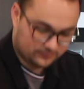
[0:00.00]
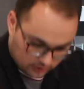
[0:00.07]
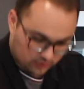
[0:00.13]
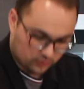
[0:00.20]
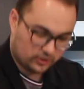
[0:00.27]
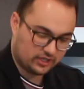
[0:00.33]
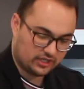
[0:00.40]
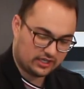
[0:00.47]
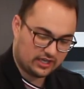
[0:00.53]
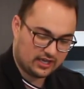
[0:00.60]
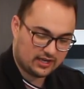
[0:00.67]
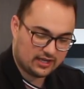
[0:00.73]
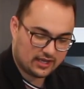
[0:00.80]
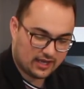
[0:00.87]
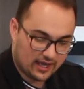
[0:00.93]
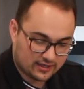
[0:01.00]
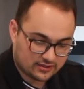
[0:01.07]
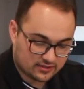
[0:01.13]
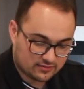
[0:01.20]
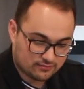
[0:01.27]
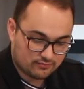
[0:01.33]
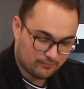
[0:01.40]
You want to get
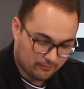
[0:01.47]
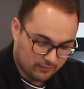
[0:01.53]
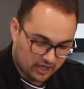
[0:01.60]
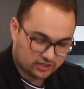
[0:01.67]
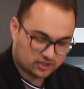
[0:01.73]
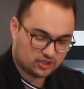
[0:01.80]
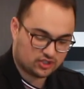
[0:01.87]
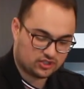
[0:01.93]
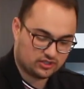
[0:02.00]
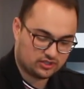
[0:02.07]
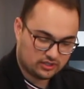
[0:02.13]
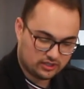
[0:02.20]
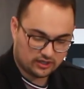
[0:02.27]
as much